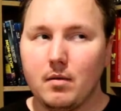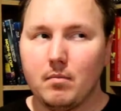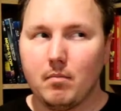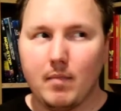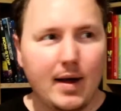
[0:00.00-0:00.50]

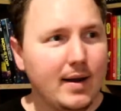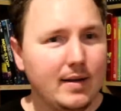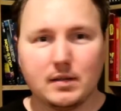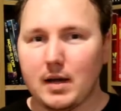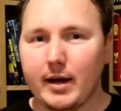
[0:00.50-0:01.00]
my
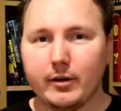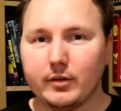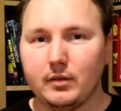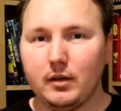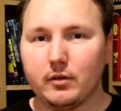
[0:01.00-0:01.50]
entire
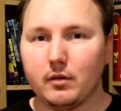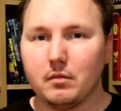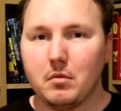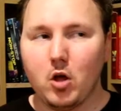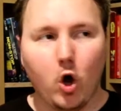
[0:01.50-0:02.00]
theater
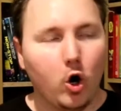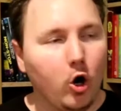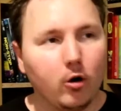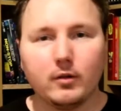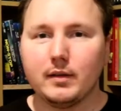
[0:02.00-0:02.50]

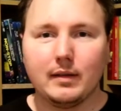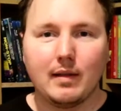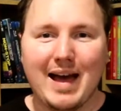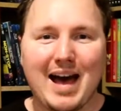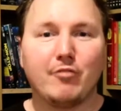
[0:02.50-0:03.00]
hardly
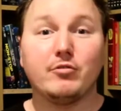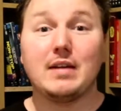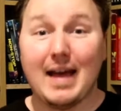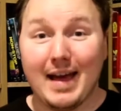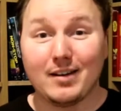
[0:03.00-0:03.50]
laughed
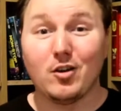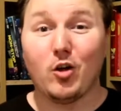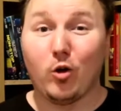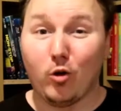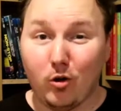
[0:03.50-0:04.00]
at
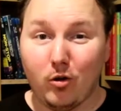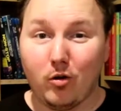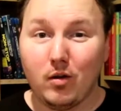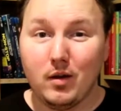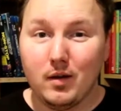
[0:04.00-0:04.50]
all.